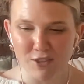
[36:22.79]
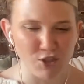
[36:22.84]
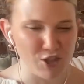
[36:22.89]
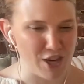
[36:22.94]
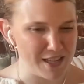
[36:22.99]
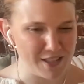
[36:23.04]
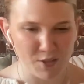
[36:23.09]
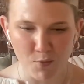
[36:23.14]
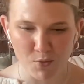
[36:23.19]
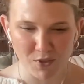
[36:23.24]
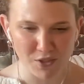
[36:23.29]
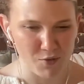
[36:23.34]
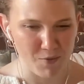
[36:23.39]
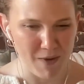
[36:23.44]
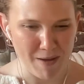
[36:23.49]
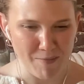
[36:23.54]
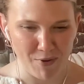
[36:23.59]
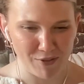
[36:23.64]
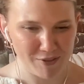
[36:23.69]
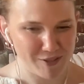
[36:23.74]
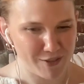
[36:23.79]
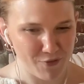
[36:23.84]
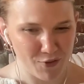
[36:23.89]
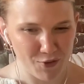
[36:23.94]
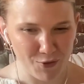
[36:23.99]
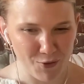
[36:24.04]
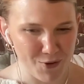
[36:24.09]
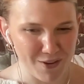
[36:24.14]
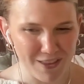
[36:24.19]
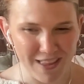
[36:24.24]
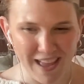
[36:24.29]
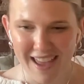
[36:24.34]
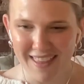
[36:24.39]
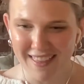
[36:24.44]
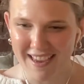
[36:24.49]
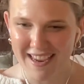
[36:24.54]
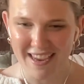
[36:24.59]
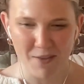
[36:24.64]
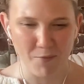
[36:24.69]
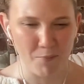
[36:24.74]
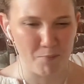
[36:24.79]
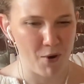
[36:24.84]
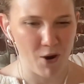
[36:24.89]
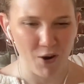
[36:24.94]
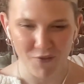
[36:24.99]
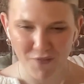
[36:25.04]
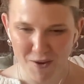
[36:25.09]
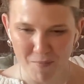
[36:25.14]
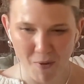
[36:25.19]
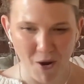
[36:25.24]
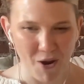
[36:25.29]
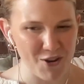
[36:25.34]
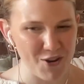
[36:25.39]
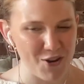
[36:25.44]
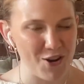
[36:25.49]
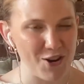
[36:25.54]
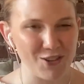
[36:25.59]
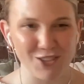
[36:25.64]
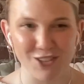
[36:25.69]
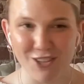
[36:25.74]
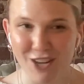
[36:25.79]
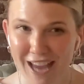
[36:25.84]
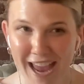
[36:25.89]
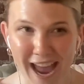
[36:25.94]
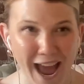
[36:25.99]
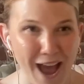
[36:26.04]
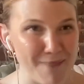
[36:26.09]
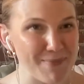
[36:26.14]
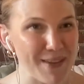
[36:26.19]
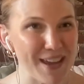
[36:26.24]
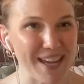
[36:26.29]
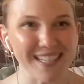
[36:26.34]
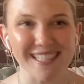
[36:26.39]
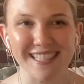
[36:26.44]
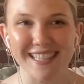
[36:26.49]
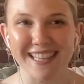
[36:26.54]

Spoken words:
Jason was the right person for Lorelai. Like, perfect partner, should have happened.